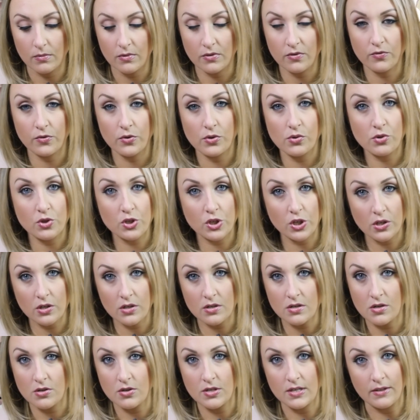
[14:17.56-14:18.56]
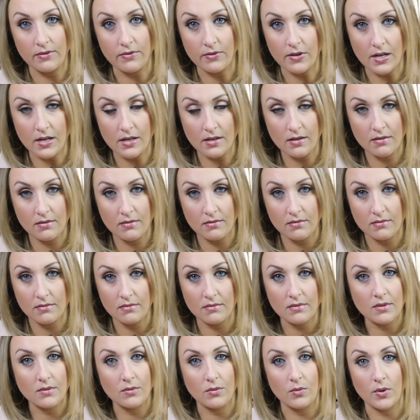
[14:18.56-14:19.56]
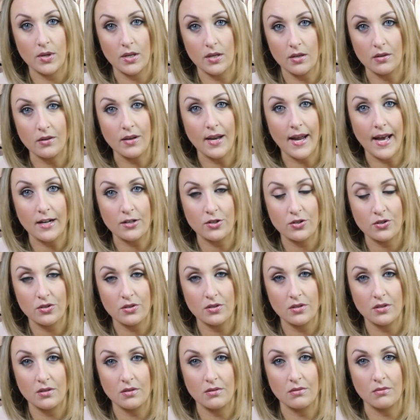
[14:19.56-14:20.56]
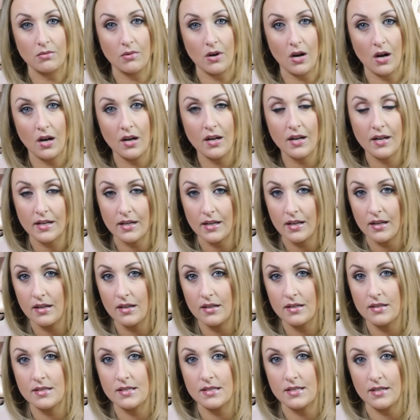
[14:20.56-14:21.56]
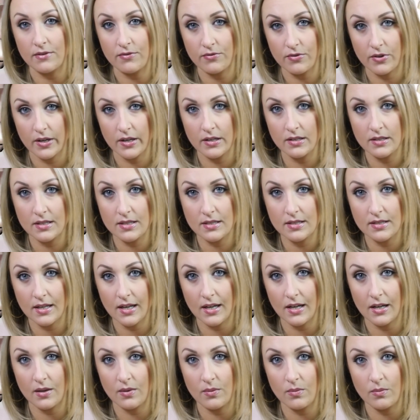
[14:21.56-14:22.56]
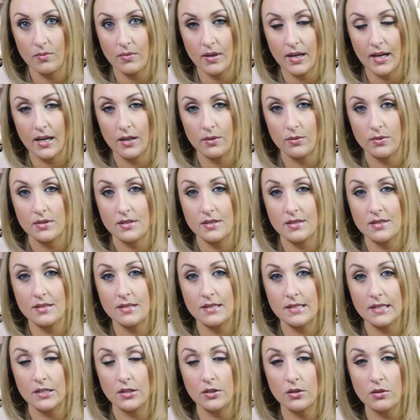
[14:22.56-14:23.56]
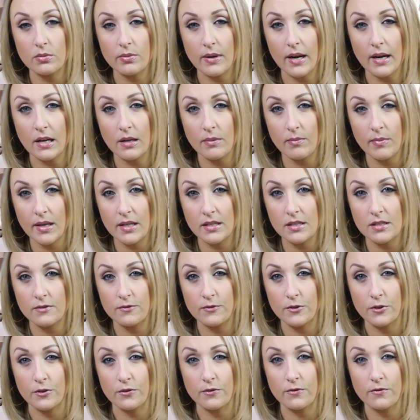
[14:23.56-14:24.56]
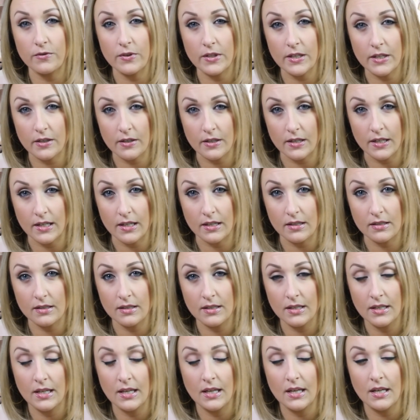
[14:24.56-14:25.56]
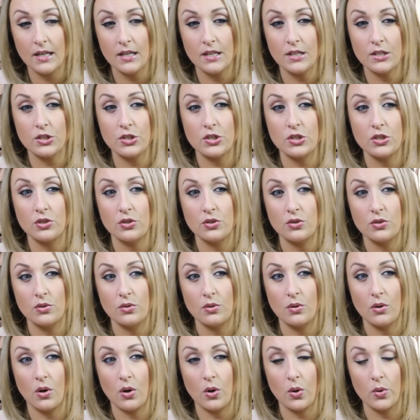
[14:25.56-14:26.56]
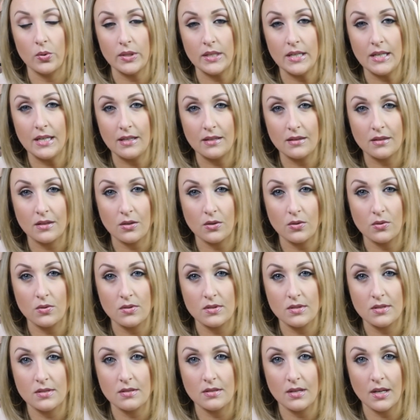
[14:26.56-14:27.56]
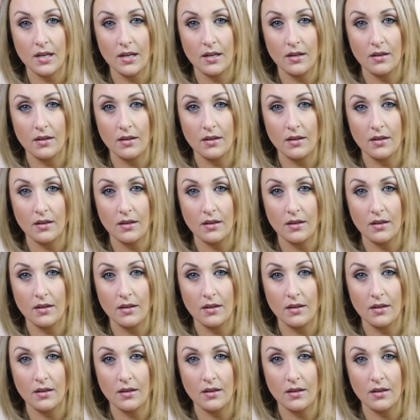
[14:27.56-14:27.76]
Fruit sugars are different. Real, natural, raw honey is different. I would still recommend, if you're flaring, to only eat those